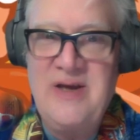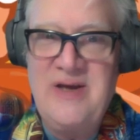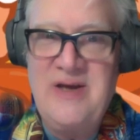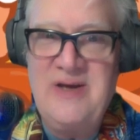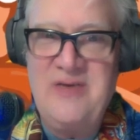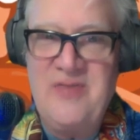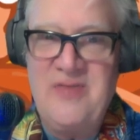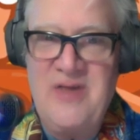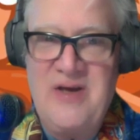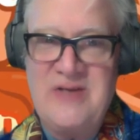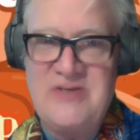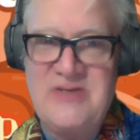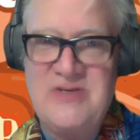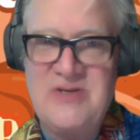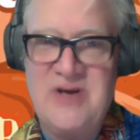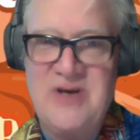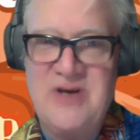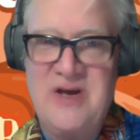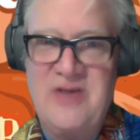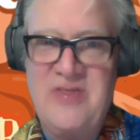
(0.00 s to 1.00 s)
and
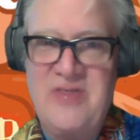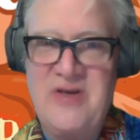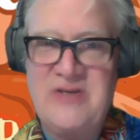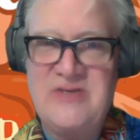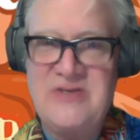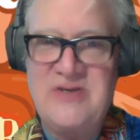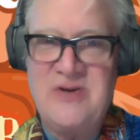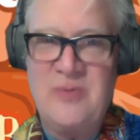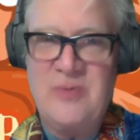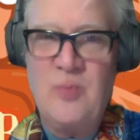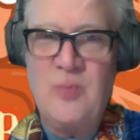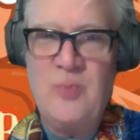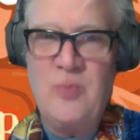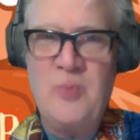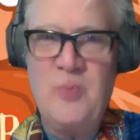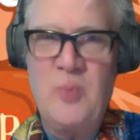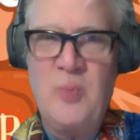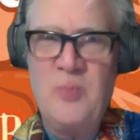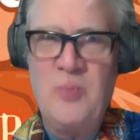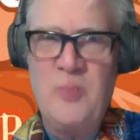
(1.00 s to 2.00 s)
that's a
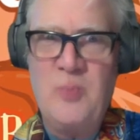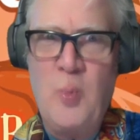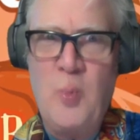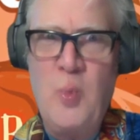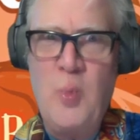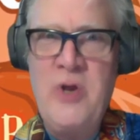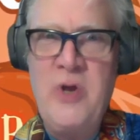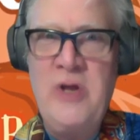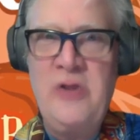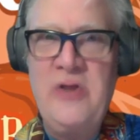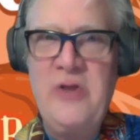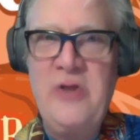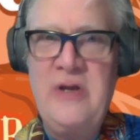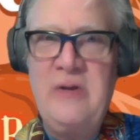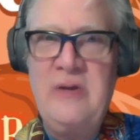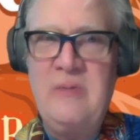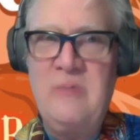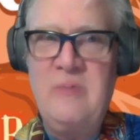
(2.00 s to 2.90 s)
really